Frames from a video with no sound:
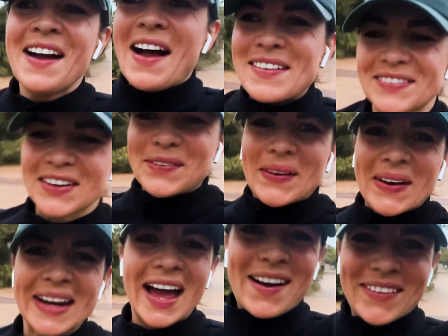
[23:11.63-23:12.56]
I'm on a
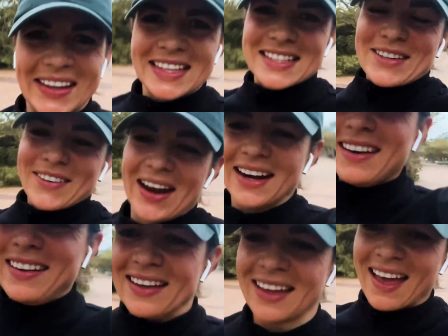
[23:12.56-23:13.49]
one hour easy run
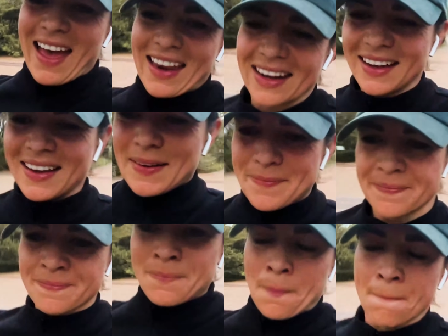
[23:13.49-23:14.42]
and
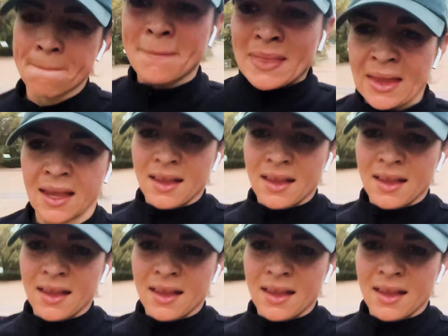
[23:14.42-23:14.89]
um,